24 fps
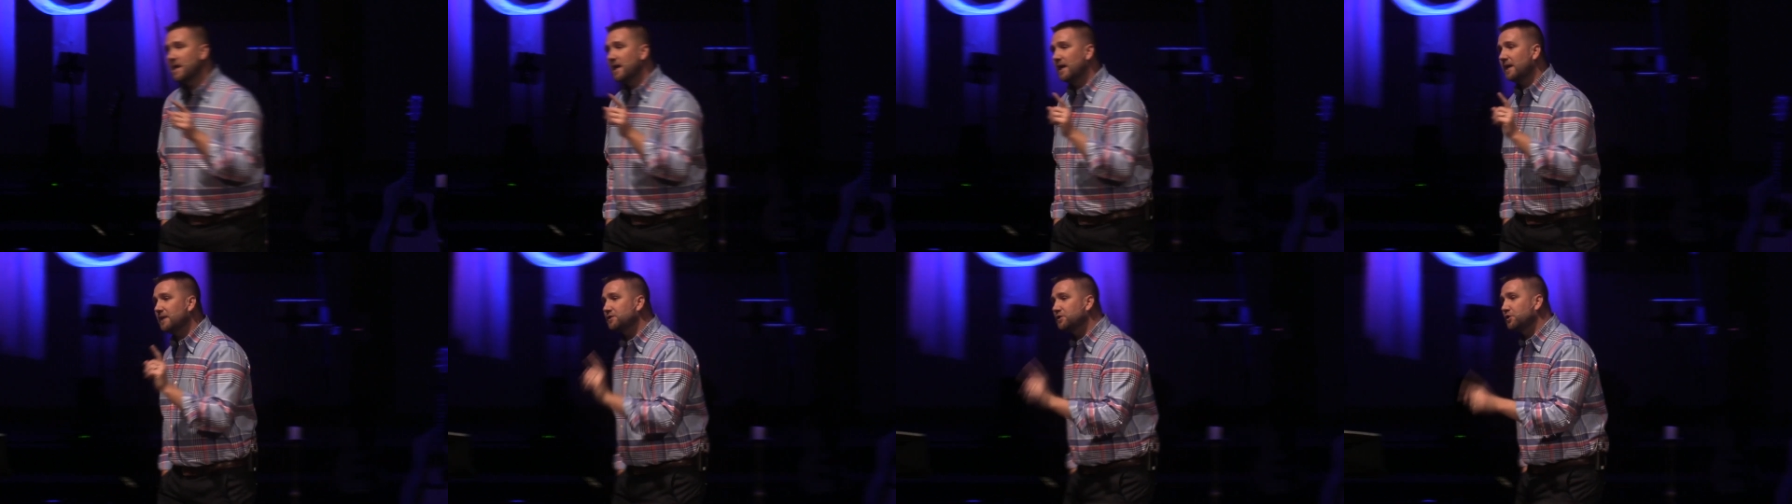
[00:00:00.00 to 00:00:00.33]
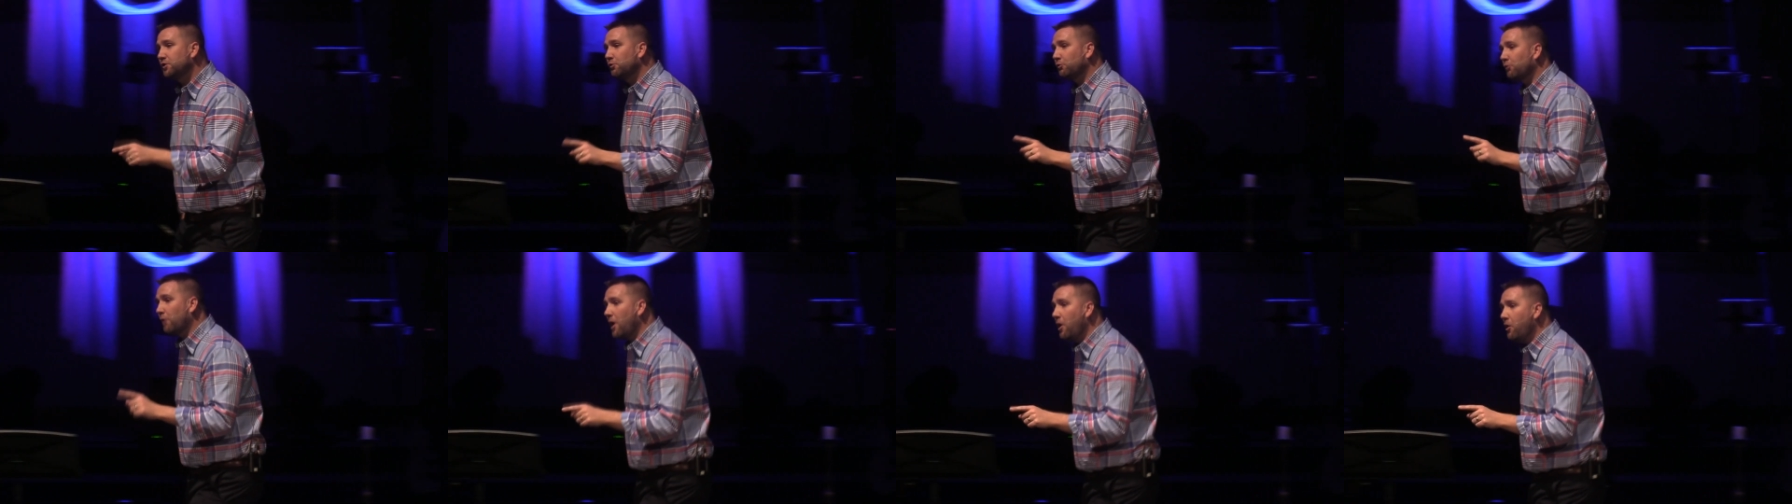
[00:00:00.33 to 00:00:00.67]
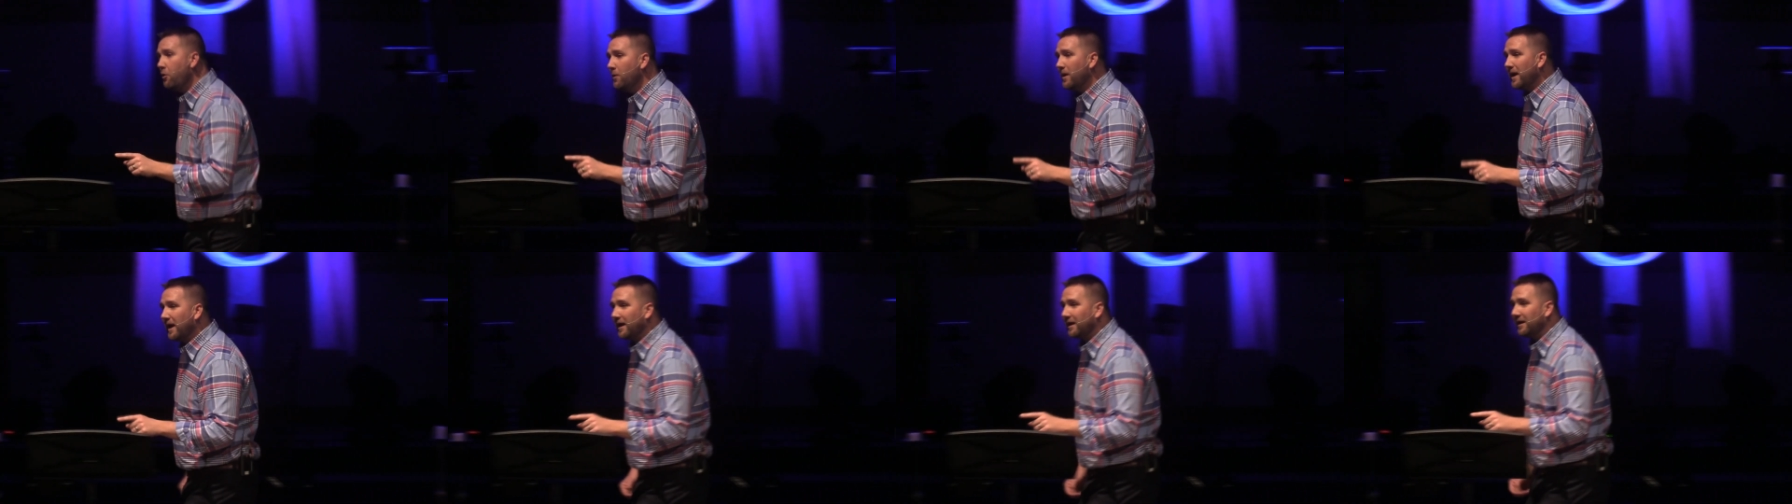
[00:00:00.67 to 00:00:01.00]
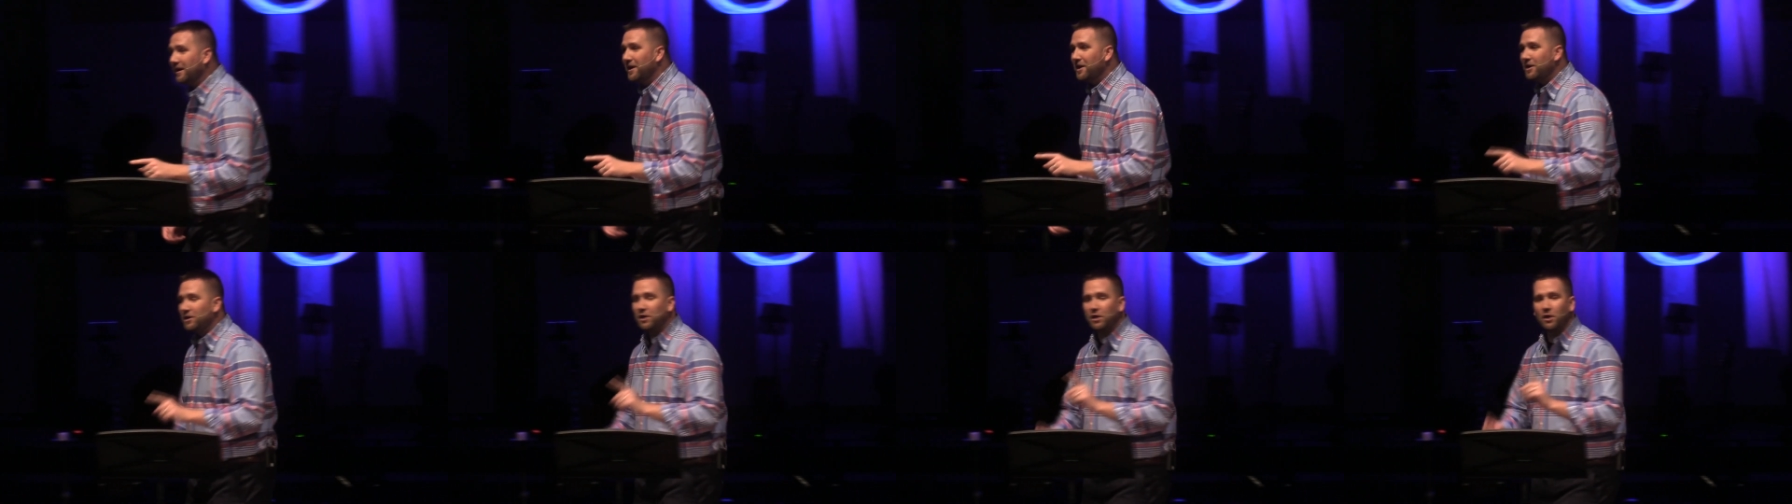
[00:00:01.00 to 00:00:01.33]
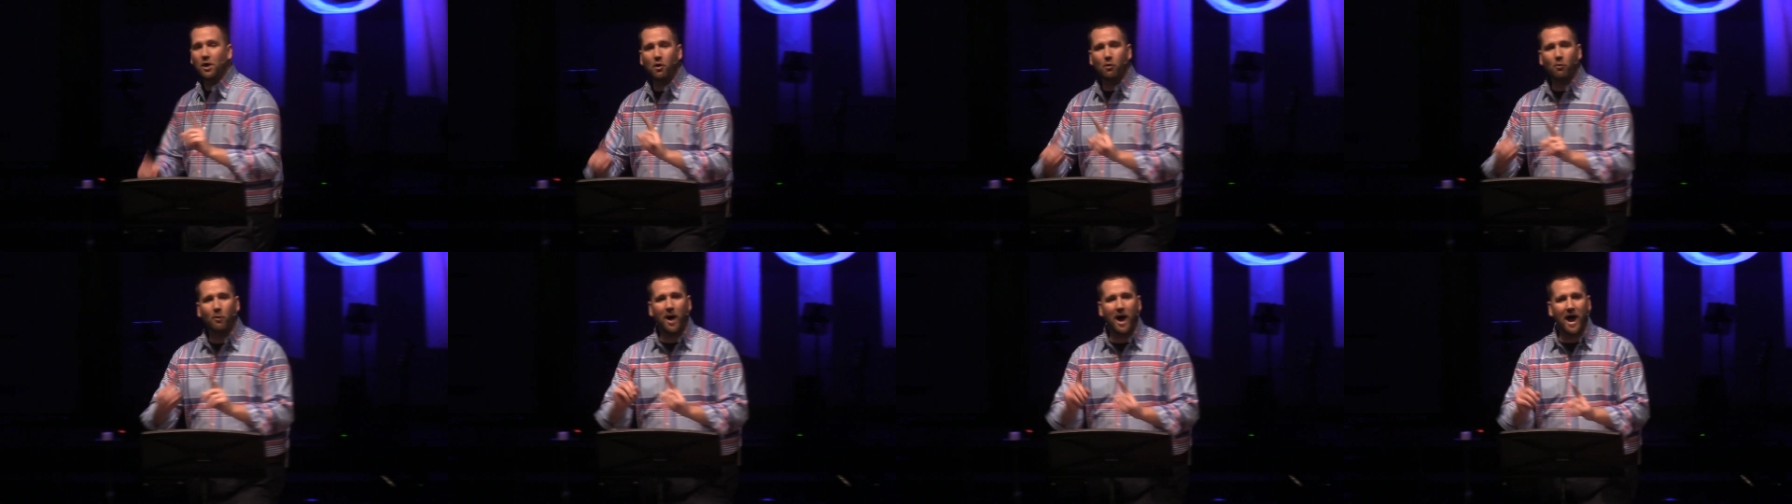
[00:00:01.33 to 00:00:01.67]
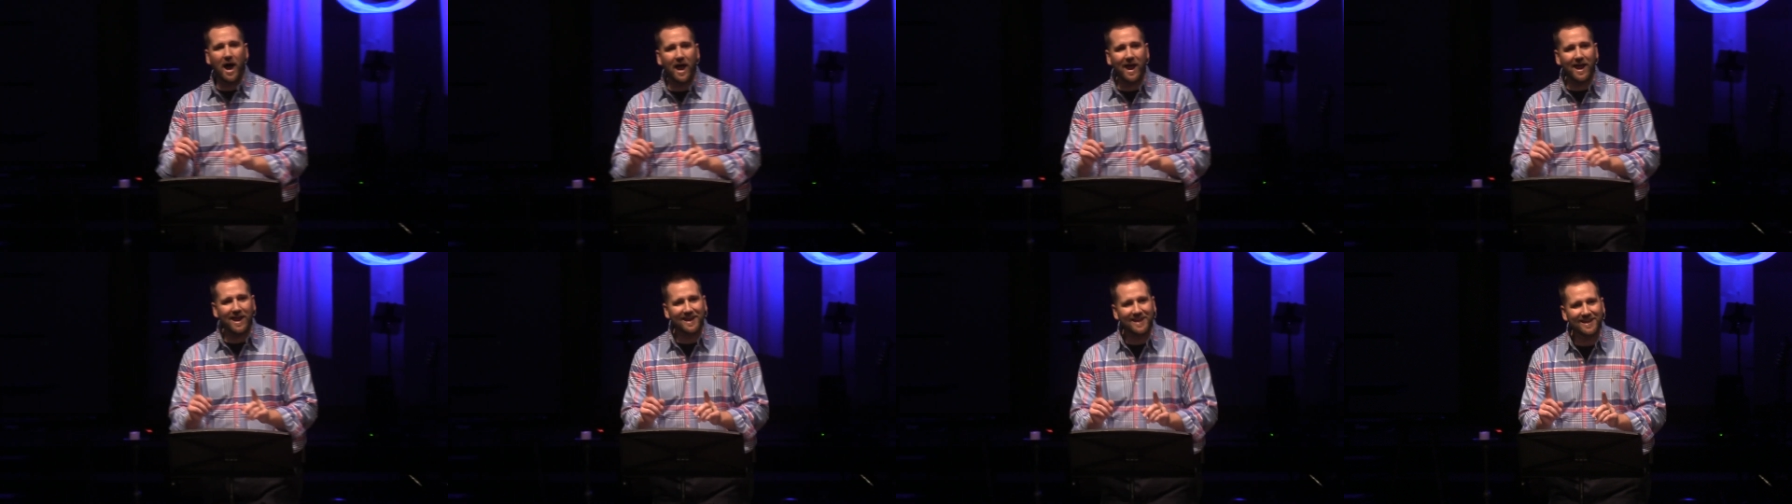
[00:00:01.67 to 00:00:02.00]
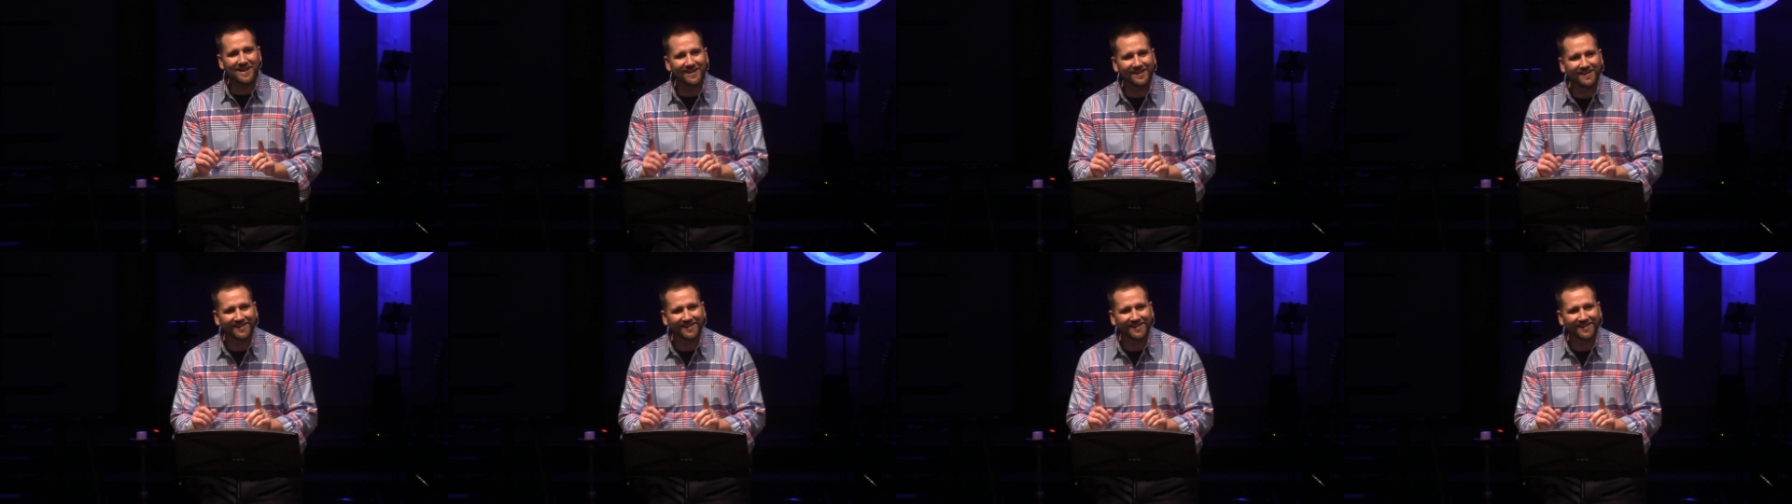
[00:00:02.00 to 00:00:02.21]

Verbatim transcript: is growing. You know why?